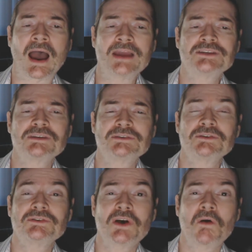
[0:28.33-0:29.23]
I shall
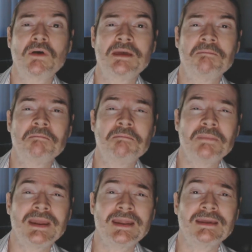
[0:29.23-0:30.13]
do so
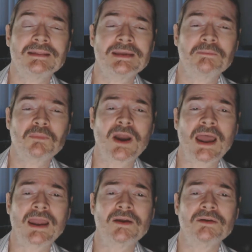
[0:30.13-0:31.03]
immediately
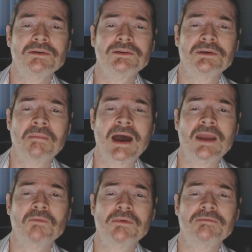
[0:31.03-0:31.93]
prior to
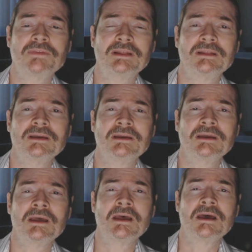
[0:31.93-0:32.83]
my revealing
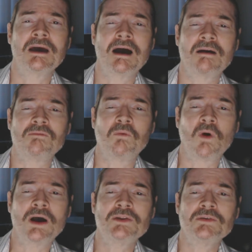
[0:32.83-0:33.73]
of
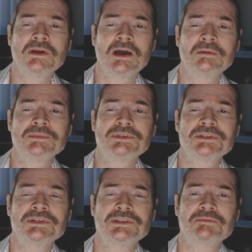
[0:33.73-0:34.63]
one who comes
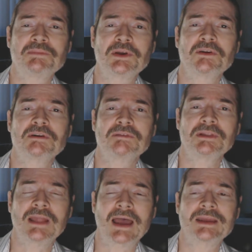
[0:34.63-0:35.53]
in the spirit of
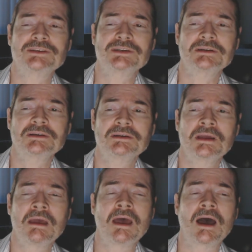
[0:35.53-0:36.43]
Elijah,
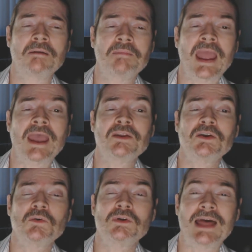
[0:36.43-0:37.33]
a man
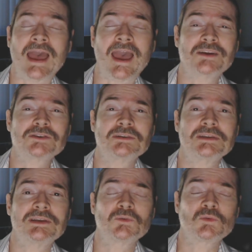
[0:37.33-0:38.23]
who will
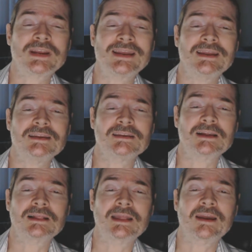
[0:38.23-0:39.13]
actually
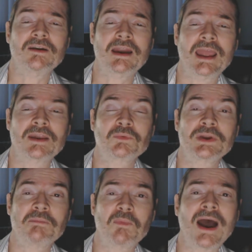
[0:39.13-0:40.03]
re-declare and
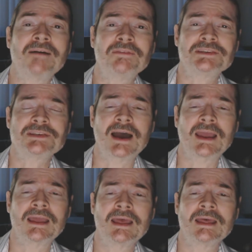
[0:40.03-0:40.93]

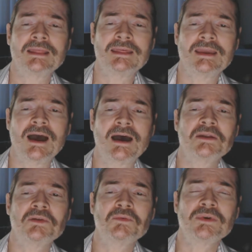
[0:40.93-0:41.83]
re-prophesy the
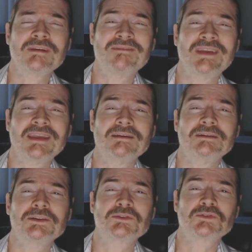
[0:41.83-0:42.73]

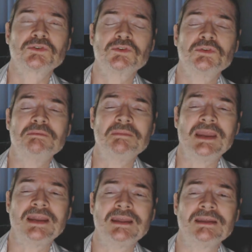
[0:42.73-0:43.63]
unrevealed true
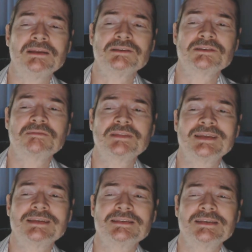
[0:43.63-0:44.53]
meanings of
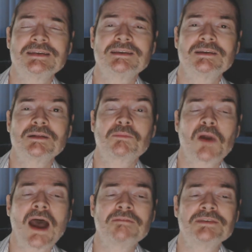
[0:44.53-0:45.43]
the Ezekiel
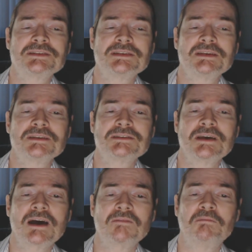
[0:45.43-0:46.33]
prophecies
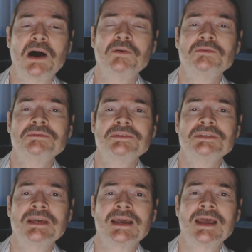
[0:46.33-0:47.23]
of
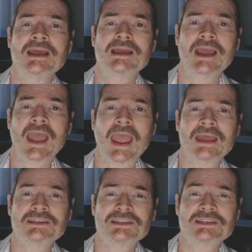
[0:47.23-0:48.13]
bones
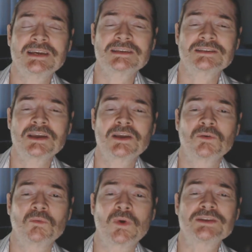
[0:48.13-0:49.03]
and sticks
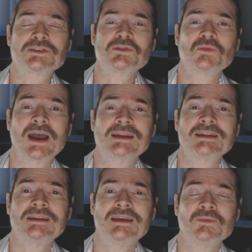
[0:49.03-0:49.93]

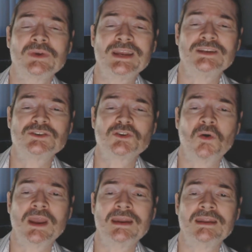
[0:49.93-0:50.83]
resurrected and
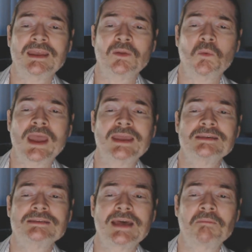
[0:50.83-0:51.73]
rejoined in
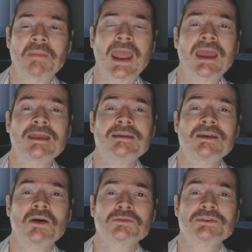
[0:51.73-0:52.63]
ways that man
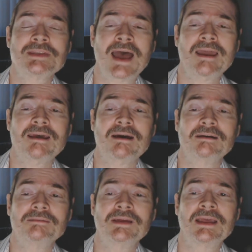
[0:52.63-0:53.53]
knows not
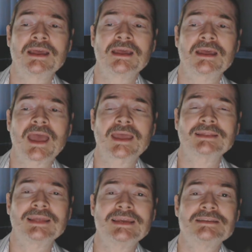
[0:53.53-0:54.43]
of,
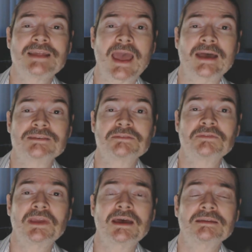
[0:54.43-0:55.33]
at least as
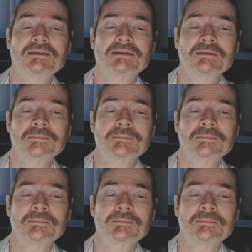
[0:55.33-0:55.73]
of yet.